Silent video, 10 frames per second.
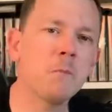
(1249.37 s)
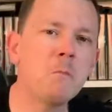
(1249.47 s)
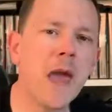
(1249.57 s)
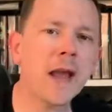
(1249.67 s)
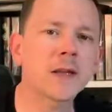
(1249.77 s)

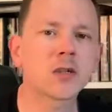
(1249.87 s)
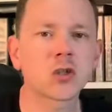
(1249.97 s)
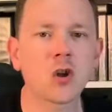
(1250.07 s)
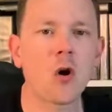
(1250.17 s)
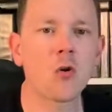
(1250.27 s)
mech
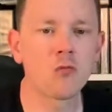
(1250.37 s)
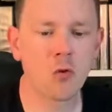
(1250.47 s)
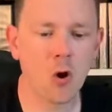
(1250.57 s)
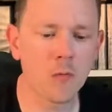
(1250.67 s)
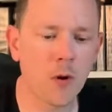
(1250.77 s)
style
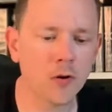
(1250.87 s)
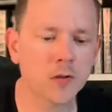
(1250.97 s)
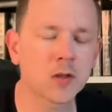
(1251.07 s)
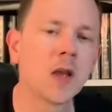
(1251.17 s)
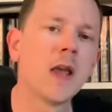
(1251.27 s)

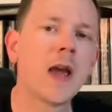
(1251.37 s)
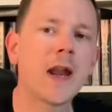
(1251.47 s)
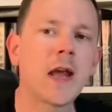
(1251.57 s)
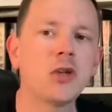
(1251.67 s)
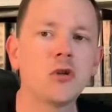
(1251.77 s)
robots,
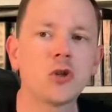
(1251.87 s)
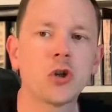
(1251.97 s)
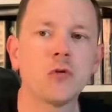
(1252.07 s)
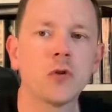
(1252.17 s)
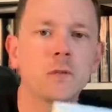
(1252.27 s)
and as you
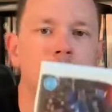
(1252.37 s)
shoot them,